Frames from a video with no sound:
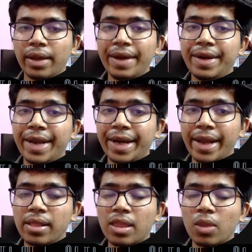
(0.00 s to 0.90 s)
in
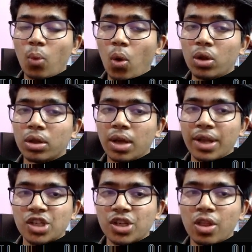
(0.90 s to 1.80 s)
details wall
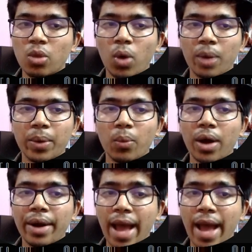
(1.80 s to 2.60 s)
collections one by one,